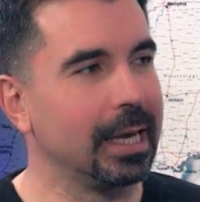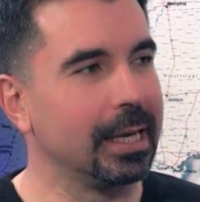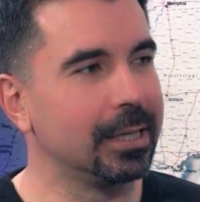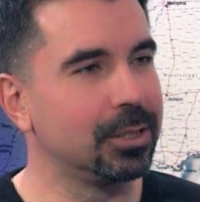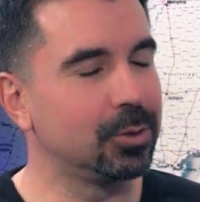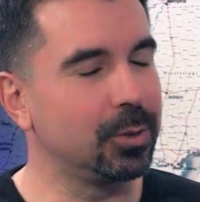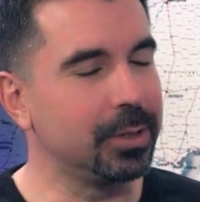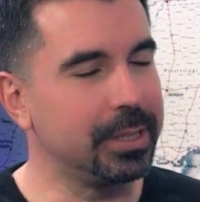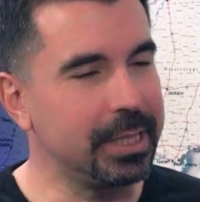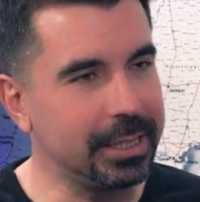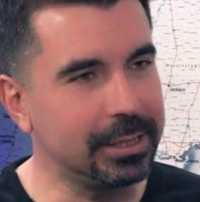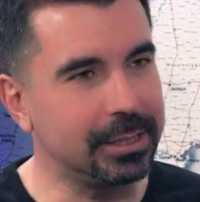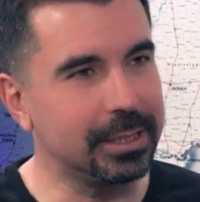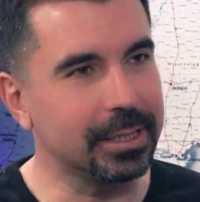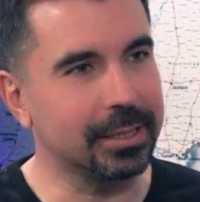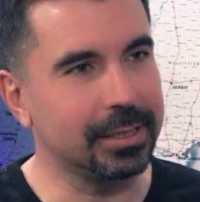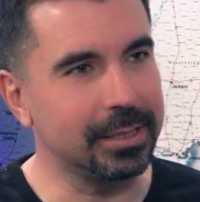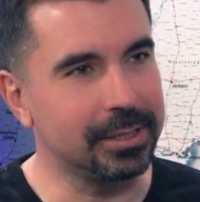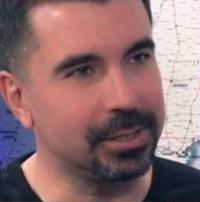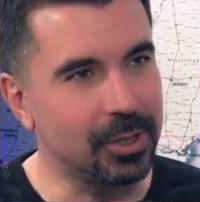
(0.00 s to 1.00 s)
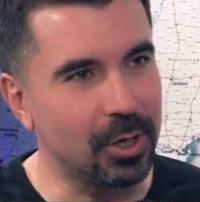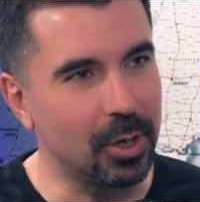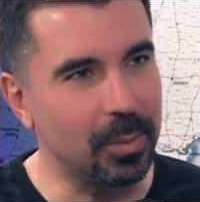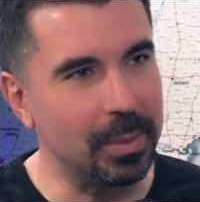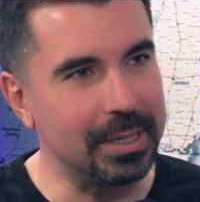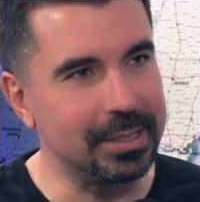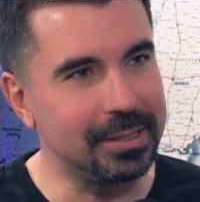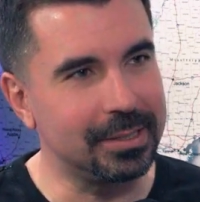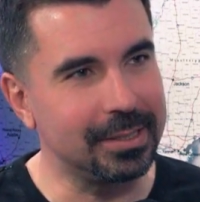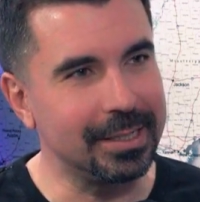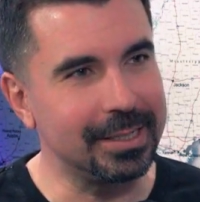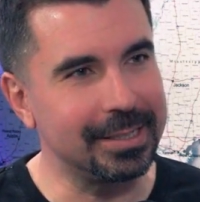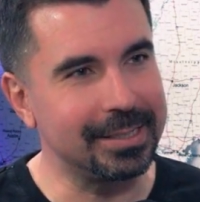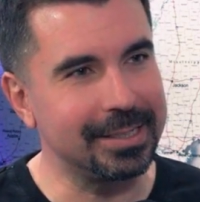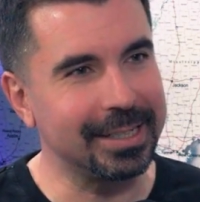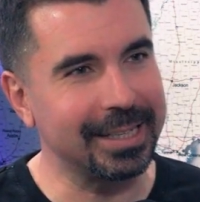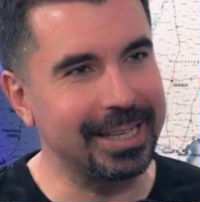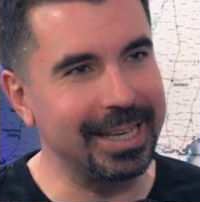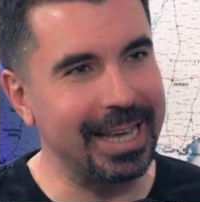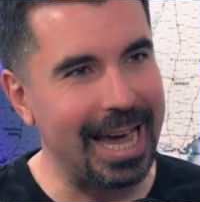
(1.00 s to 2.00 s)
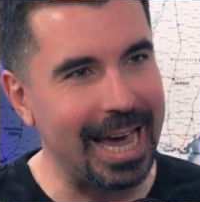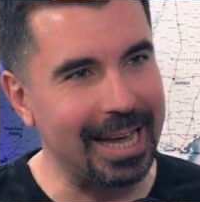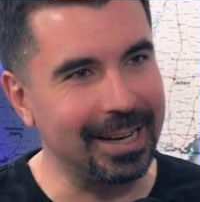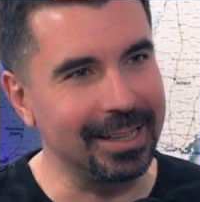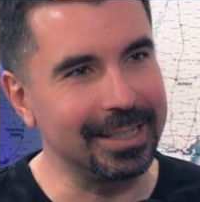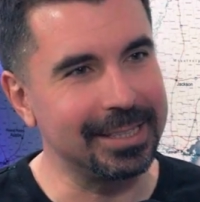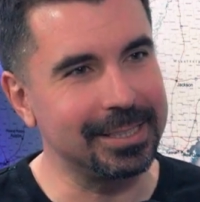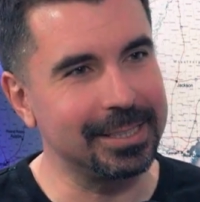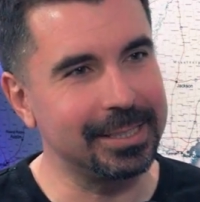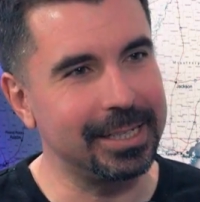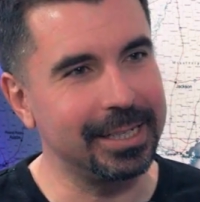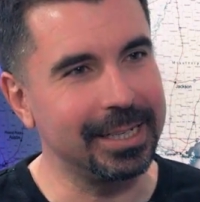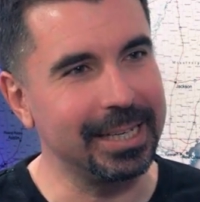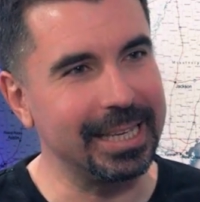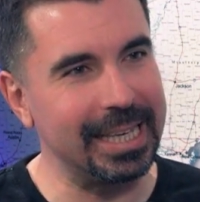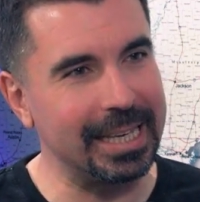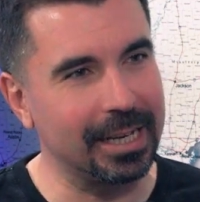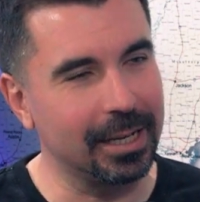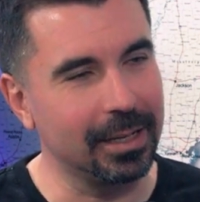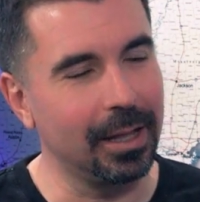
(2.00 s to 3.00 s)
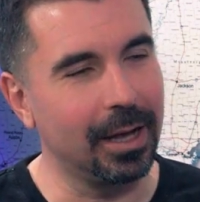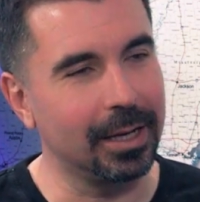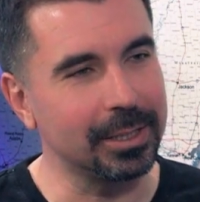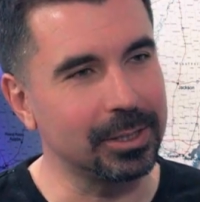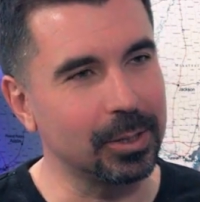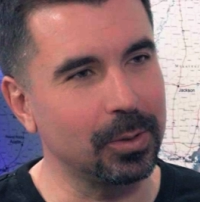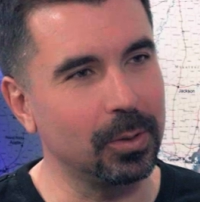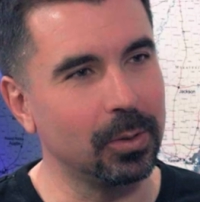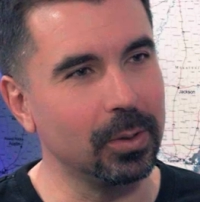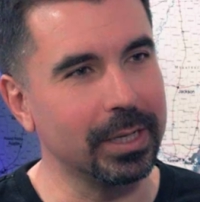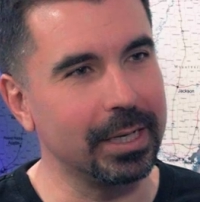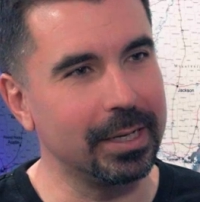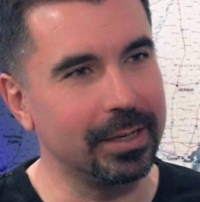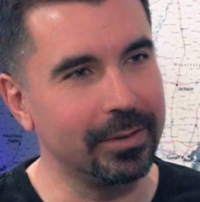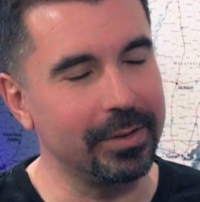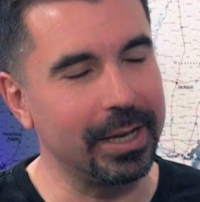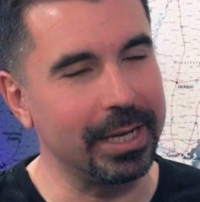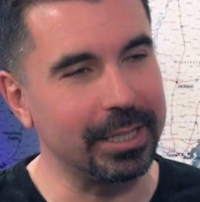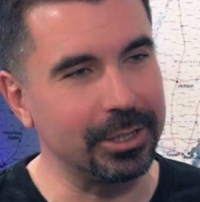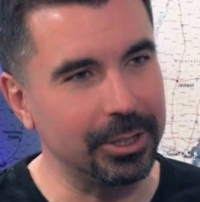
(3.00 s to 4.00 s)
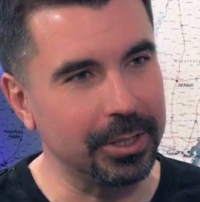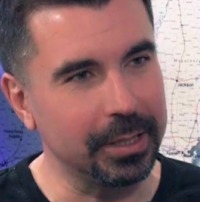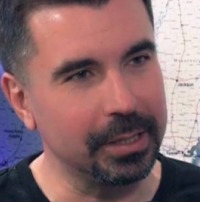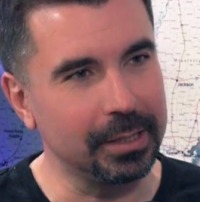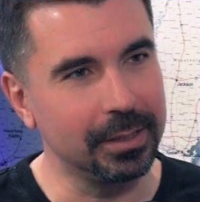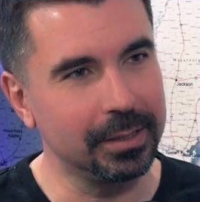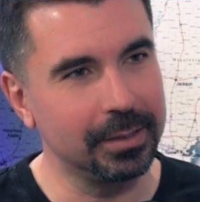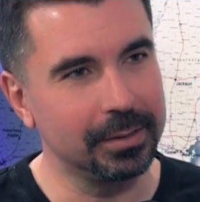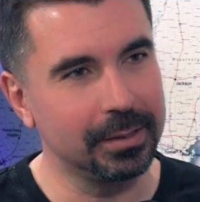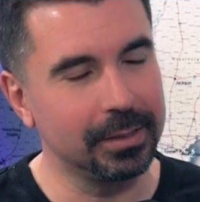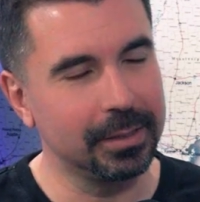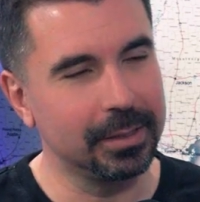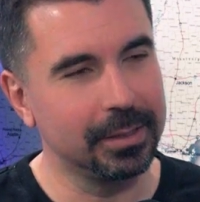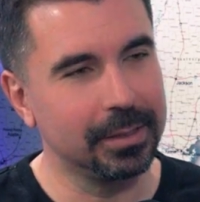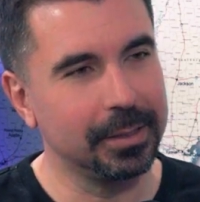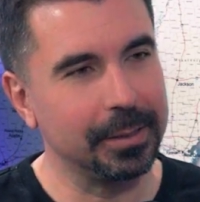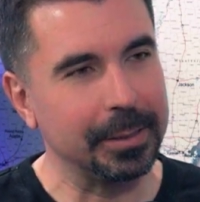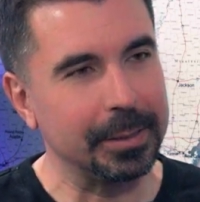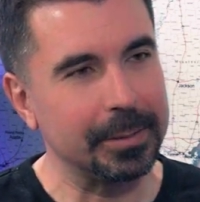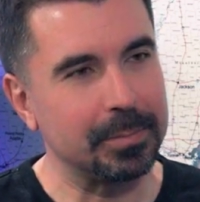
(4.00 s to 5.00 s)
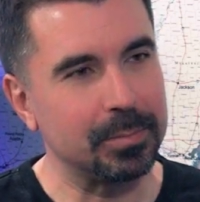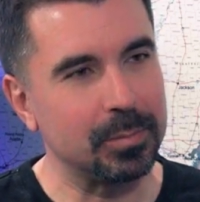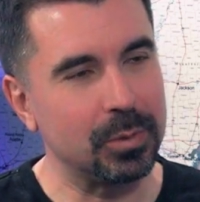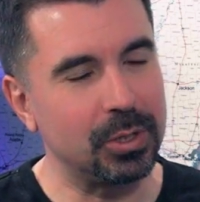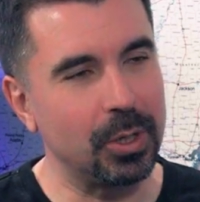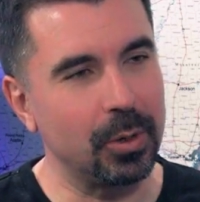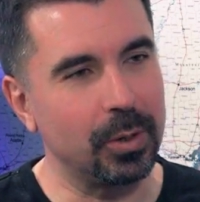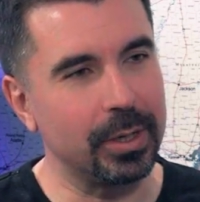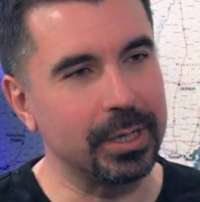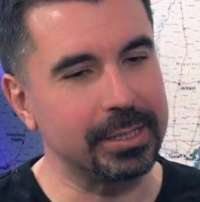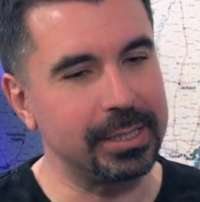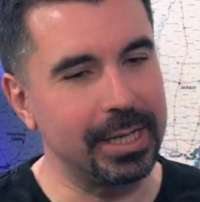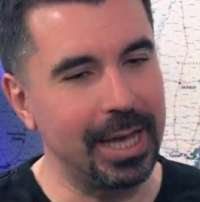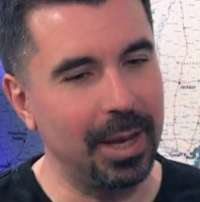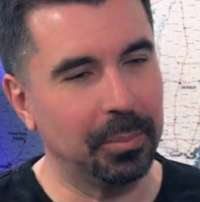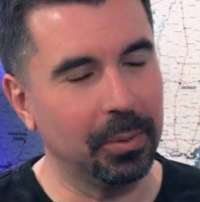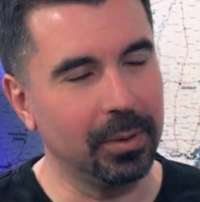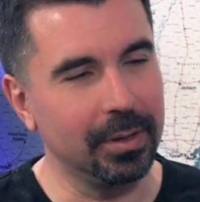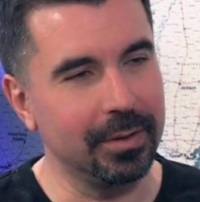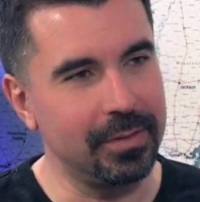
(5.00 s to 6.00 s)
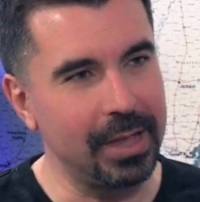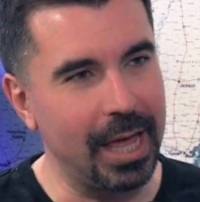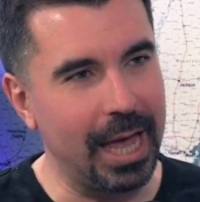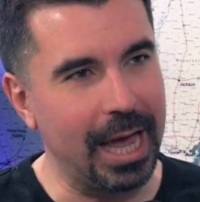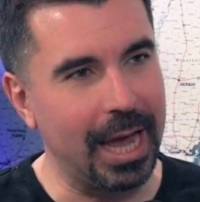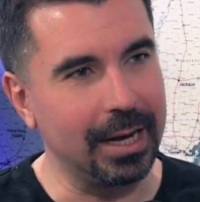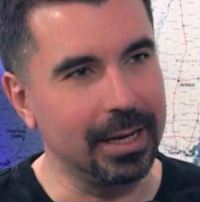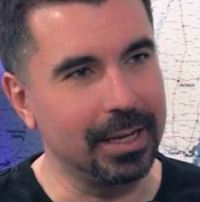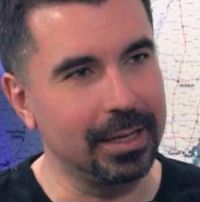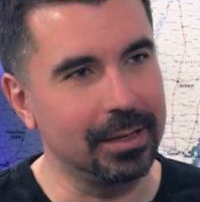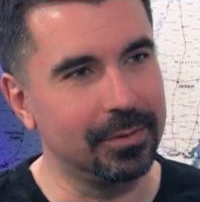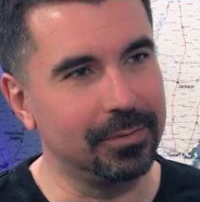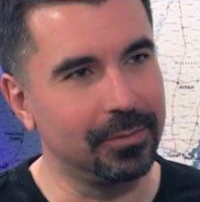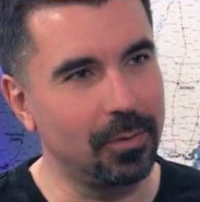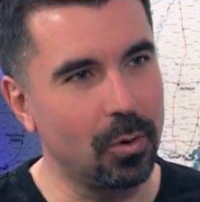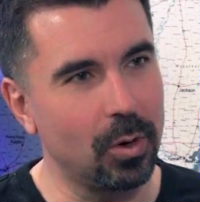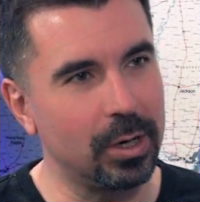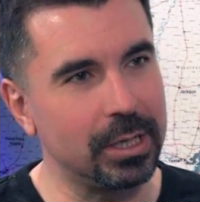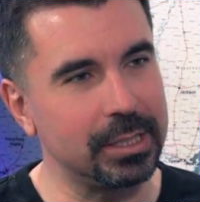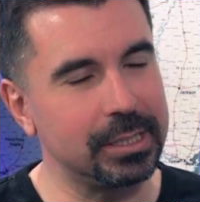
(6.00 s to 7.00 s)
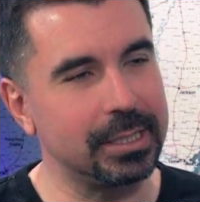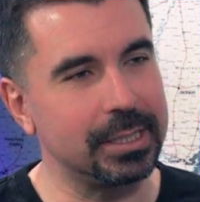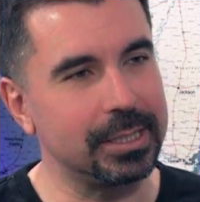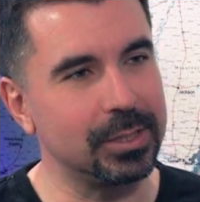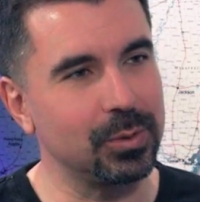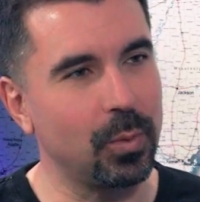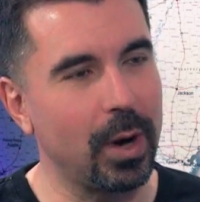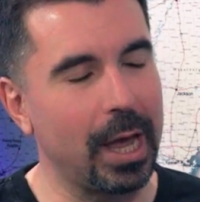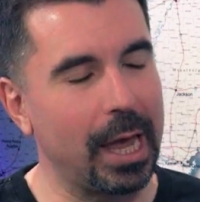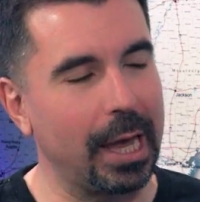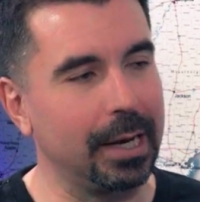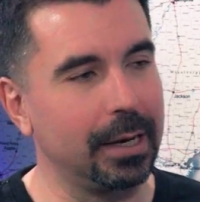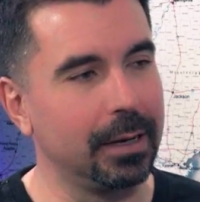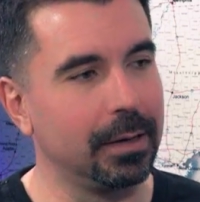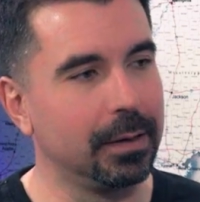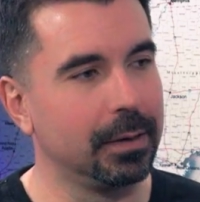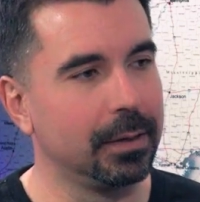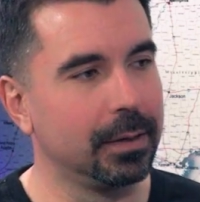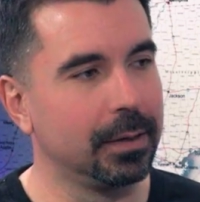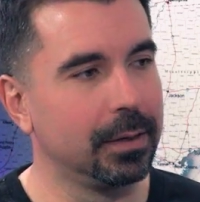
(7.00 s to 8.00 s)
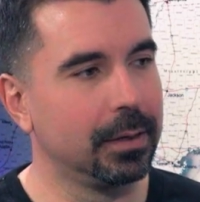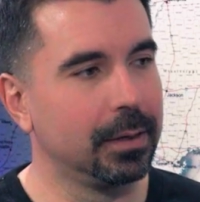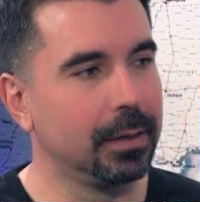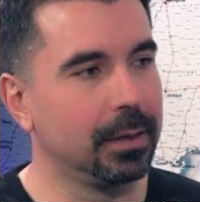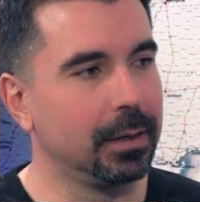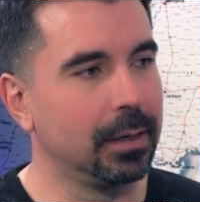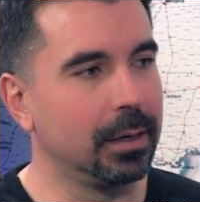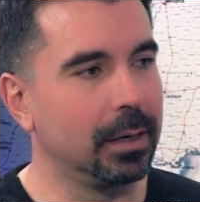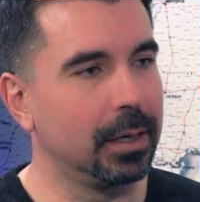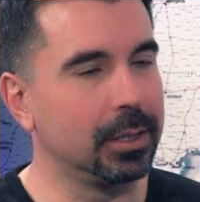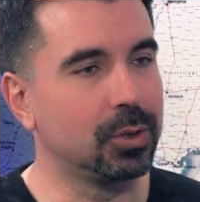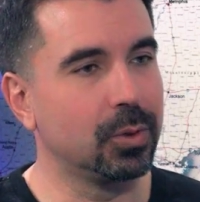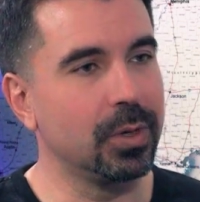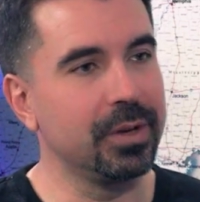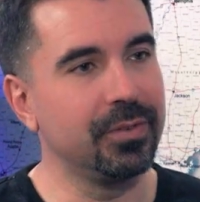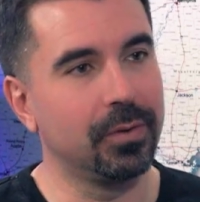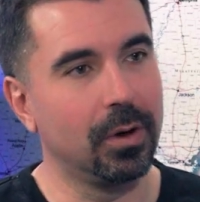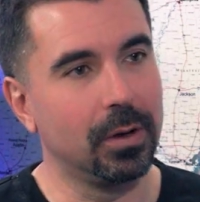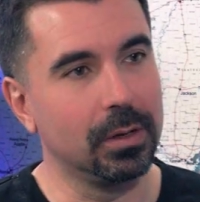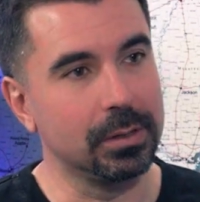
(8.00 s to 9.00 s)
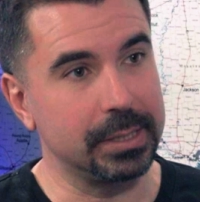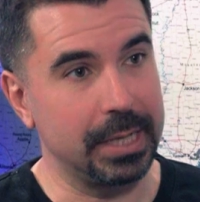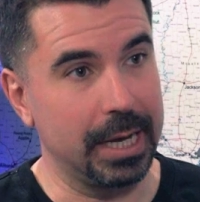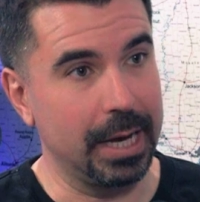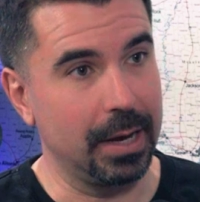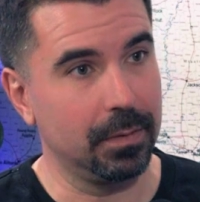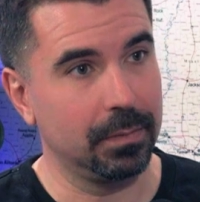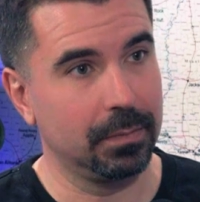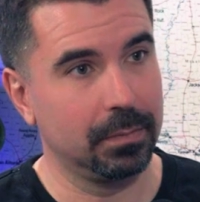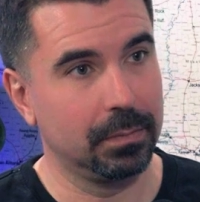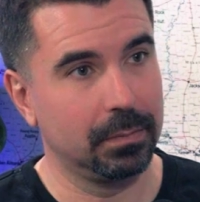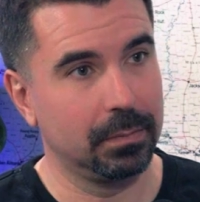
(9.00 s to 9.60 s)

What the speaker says: Strategic disturbance is the catalyst to ecological innovation. So an example of that in the forest is when a tree falls down